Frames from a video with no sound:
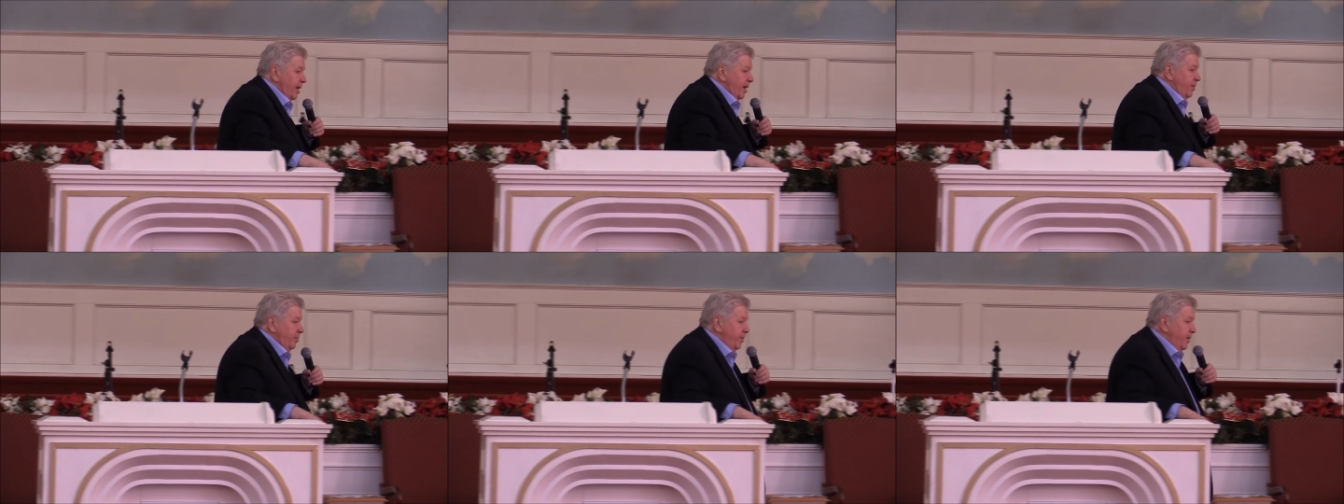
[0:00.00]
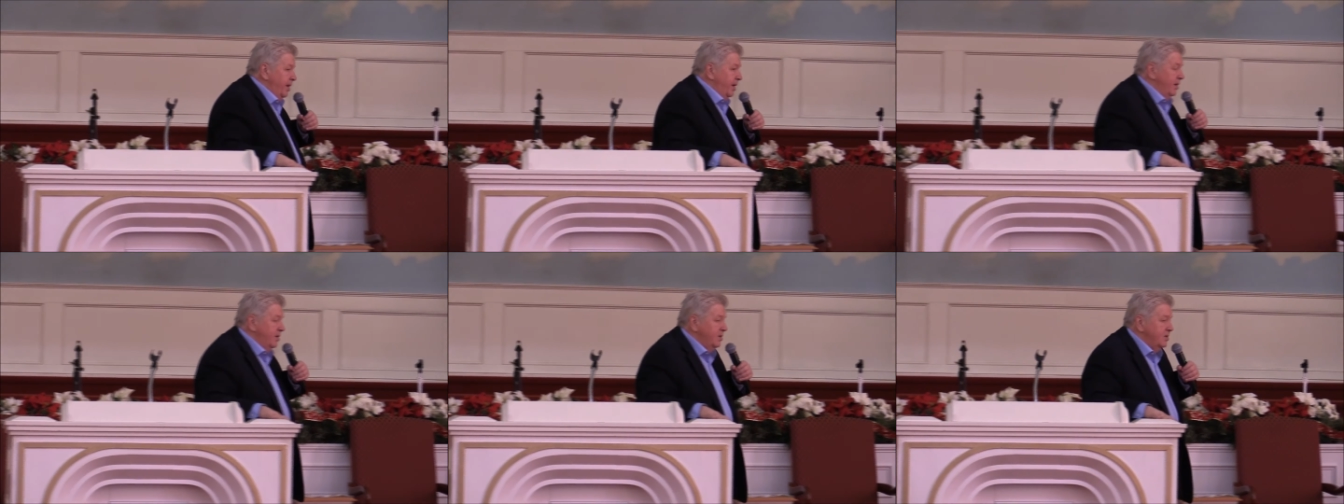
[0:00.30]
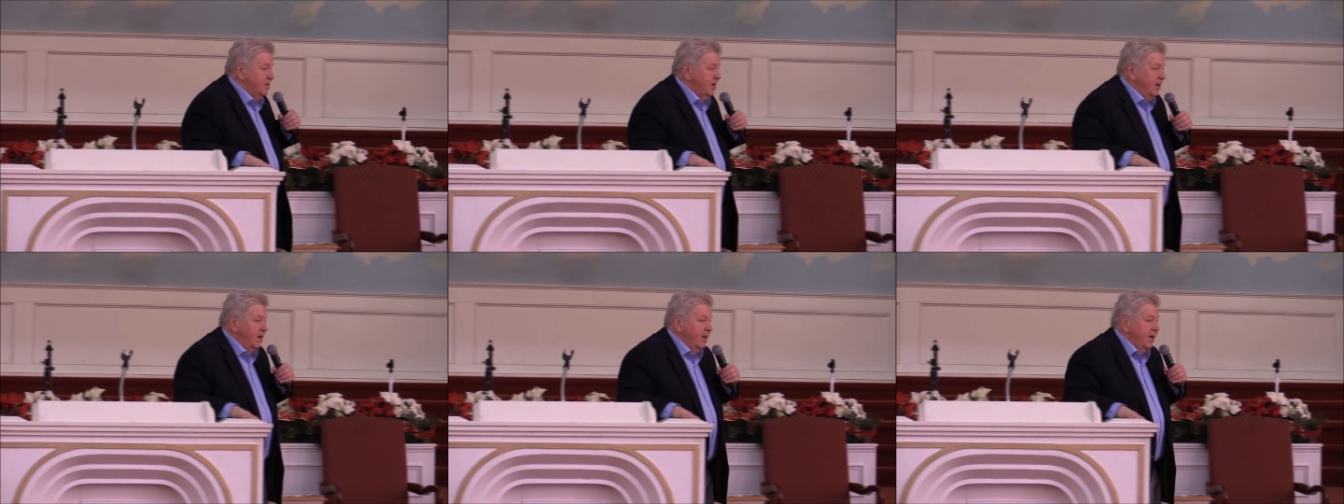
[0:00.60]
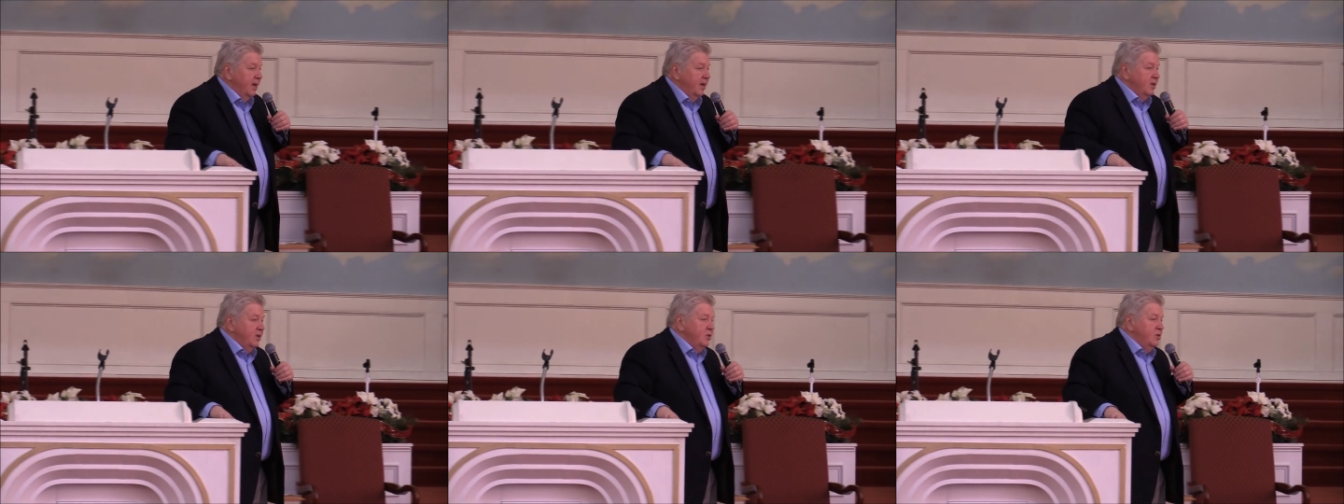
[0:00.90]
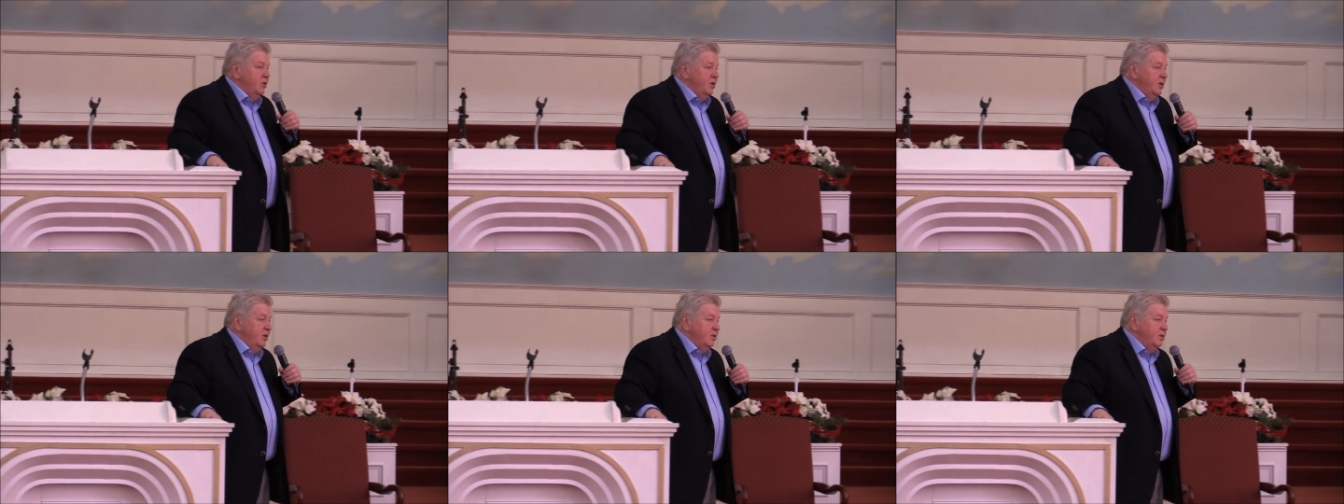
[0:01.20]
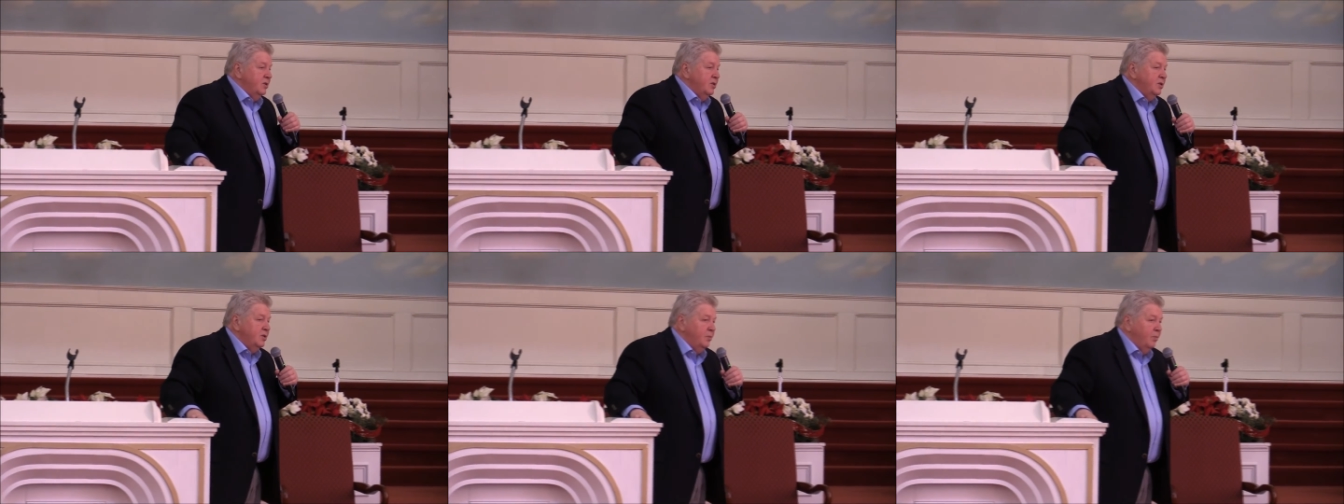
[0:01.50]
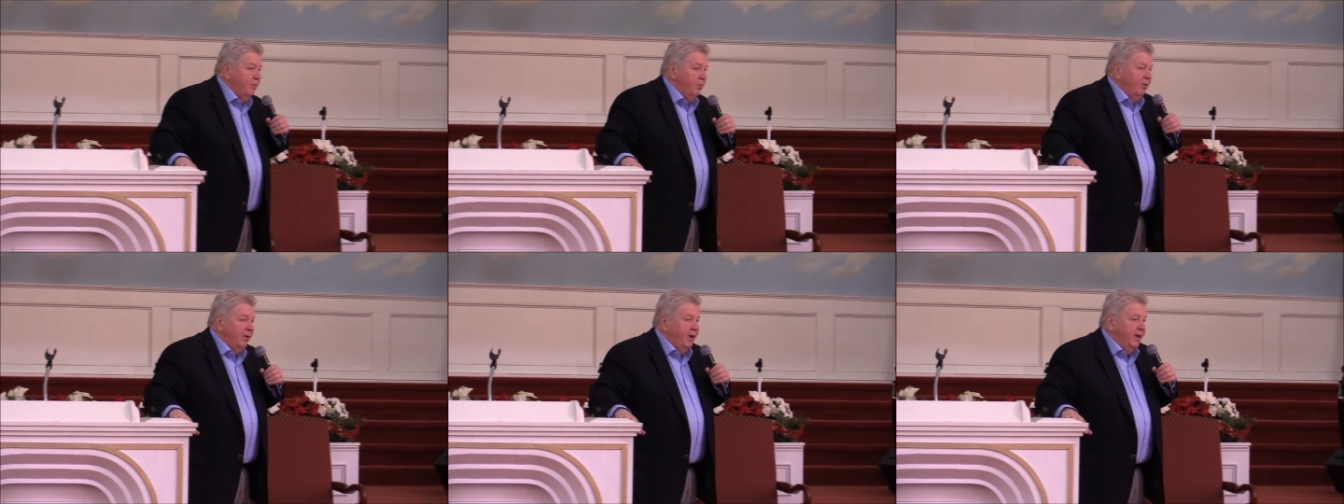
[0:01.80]
It means
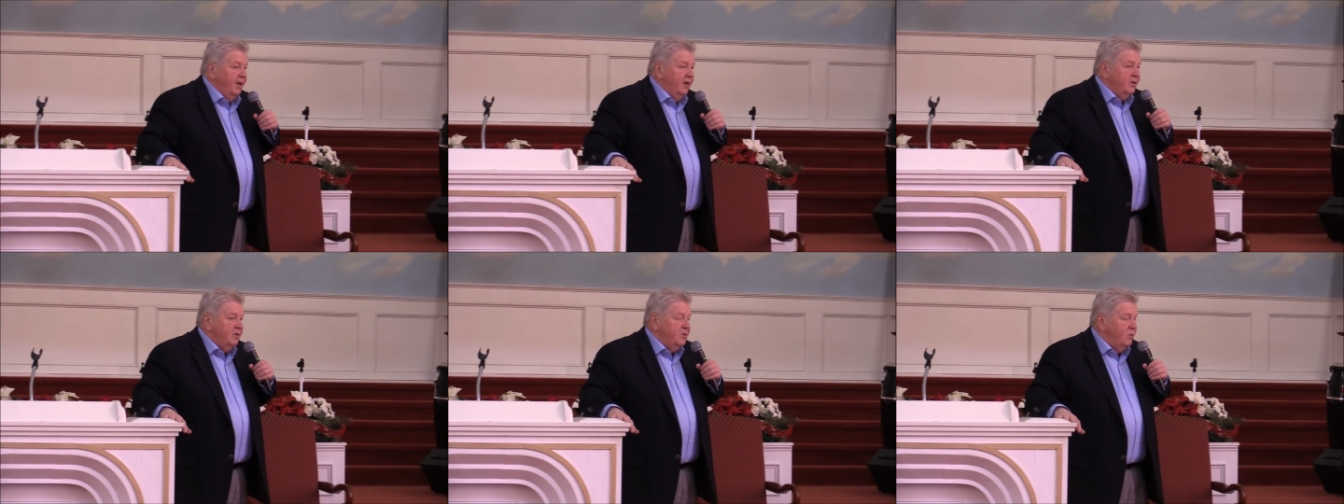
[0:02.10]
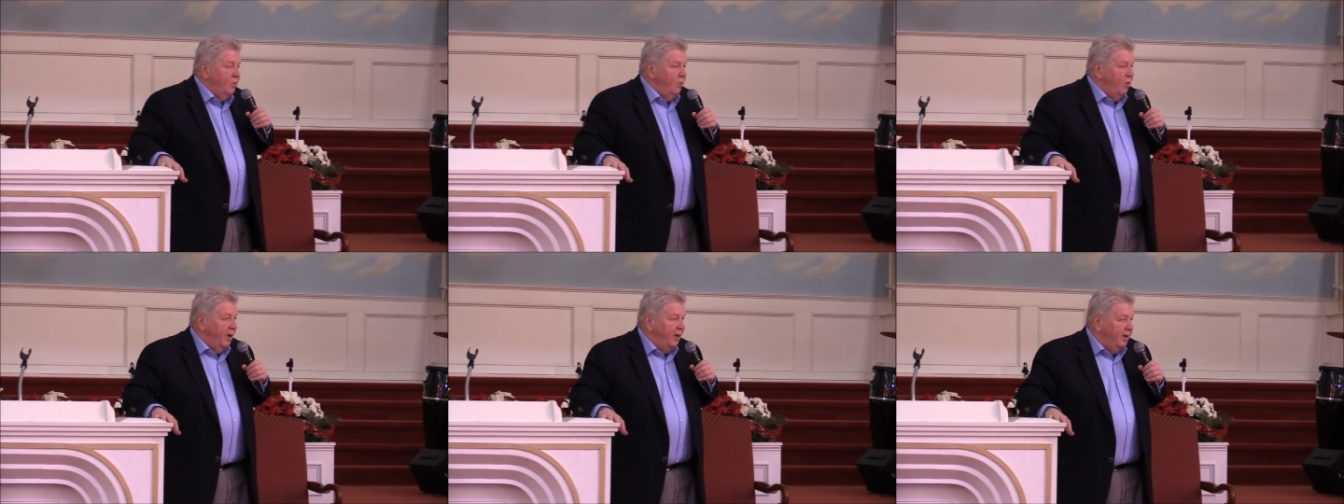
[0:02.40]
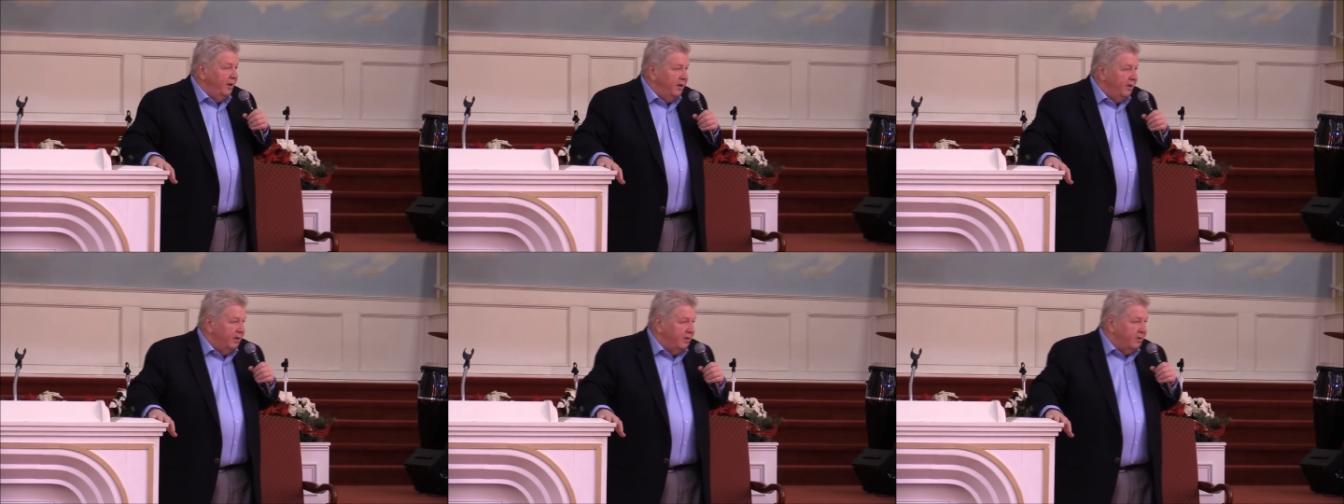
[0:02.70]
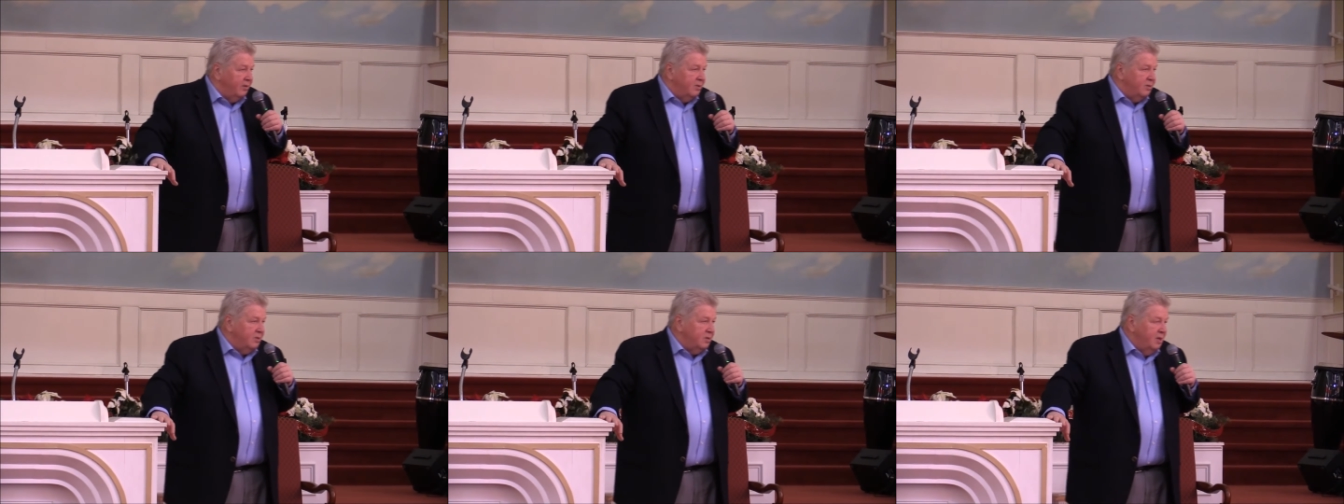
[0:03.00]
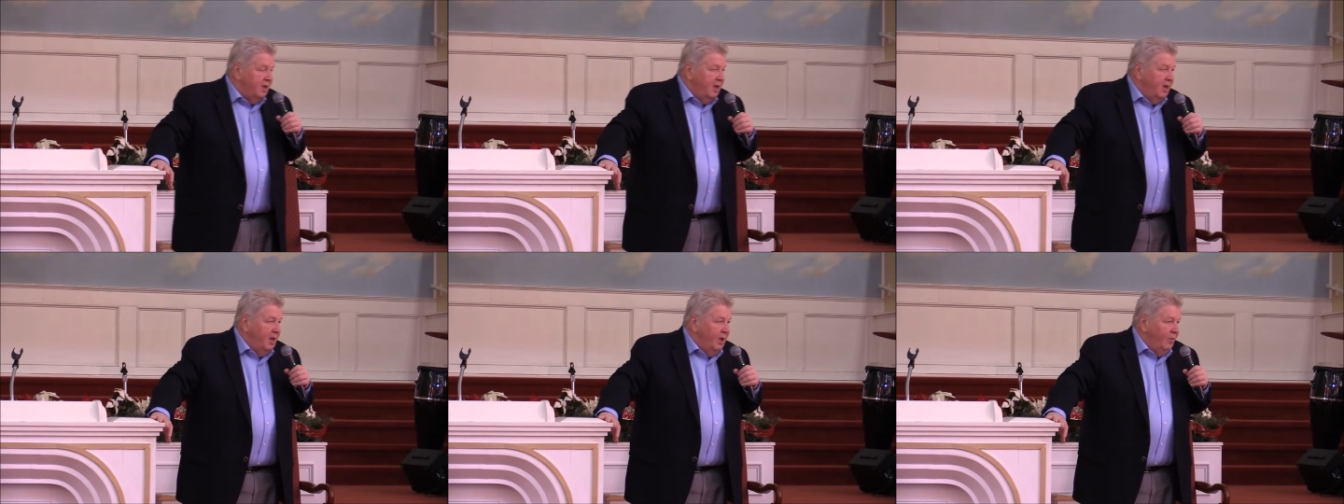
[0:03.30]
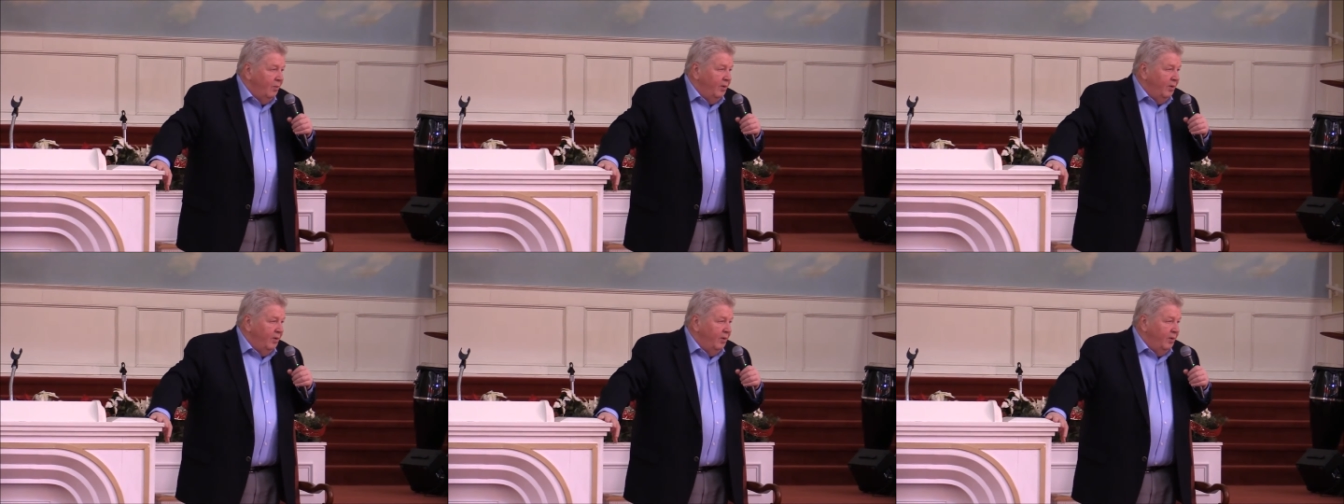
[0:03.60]
Jesus brings wonders.